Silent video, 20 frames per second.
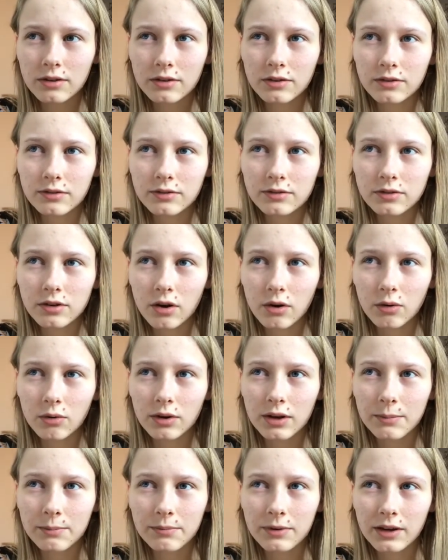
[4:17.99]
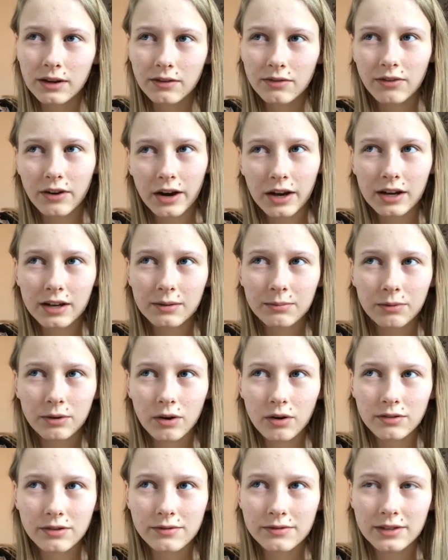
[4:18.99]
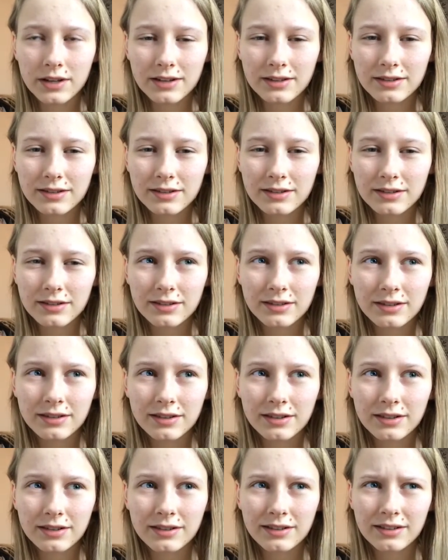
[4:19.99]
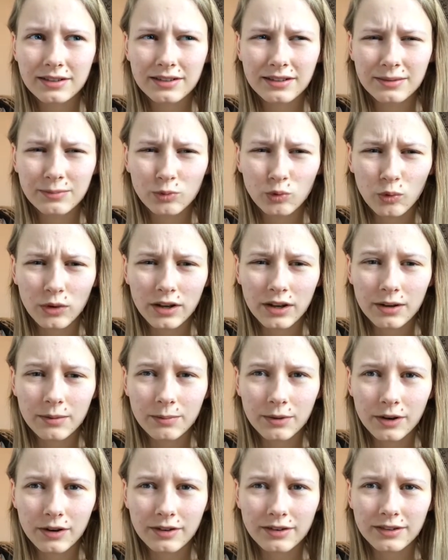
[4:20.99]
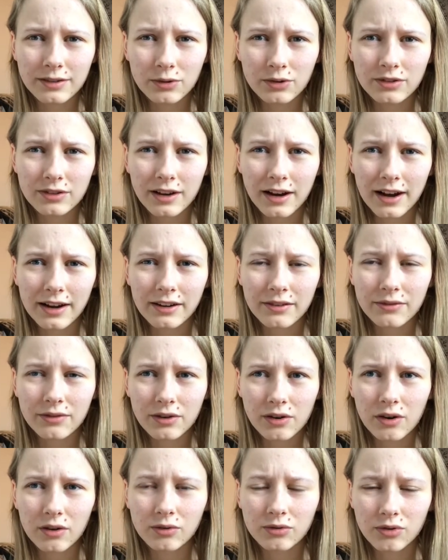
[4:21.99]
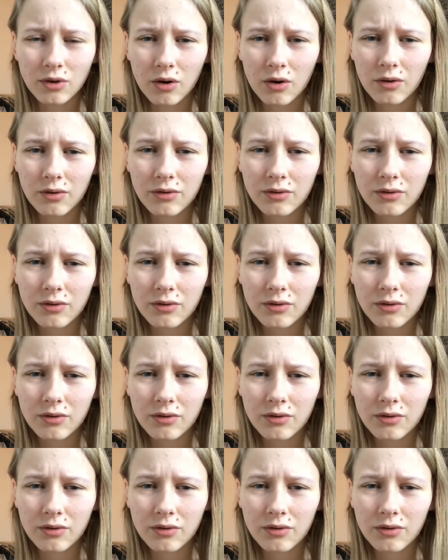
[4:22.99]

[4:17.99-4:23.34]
so him being fired because of this seems weird, because he was kind of closed off,